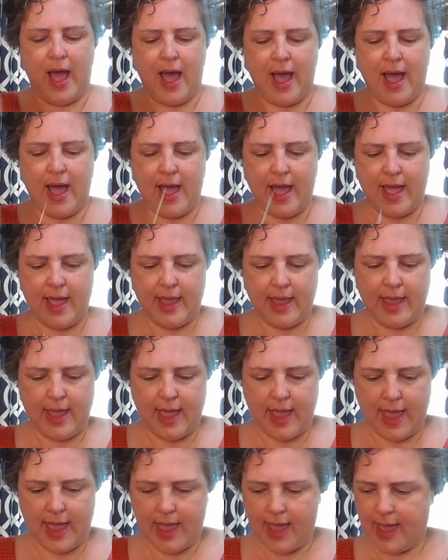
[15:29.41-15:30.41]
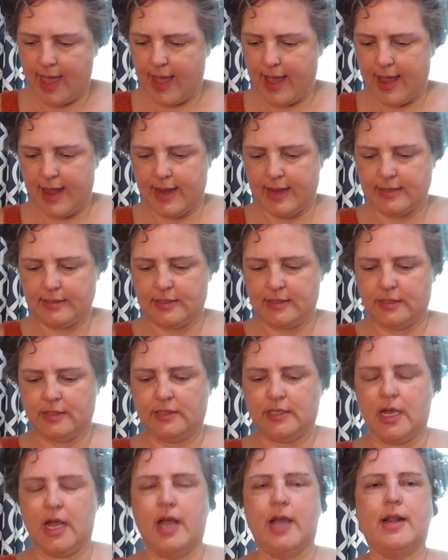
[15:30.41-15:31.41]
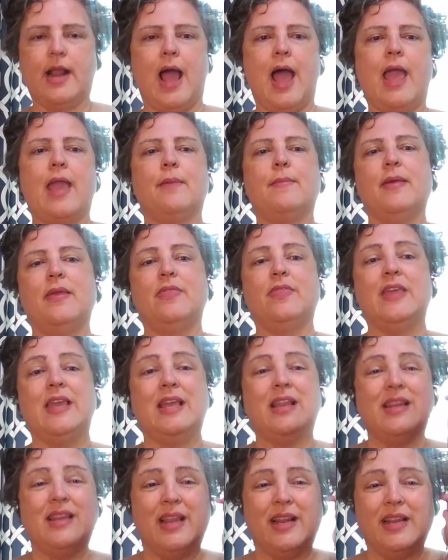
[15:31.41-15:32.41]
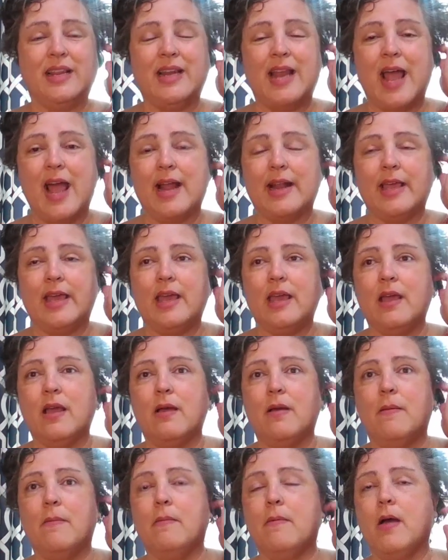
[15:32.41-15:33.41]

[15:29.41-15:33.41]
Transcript: I had done, I am in the Nitty Natty